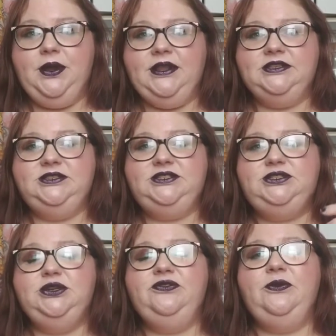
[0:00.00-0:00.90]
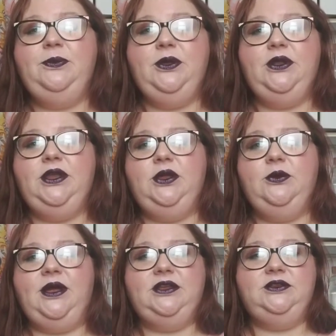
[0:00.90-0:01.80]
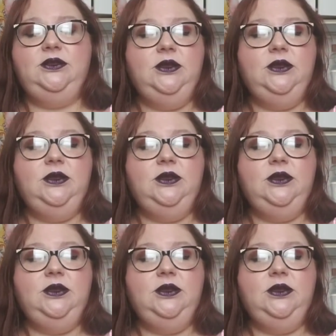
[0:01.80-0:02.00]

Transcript: and Suva Beauty, who I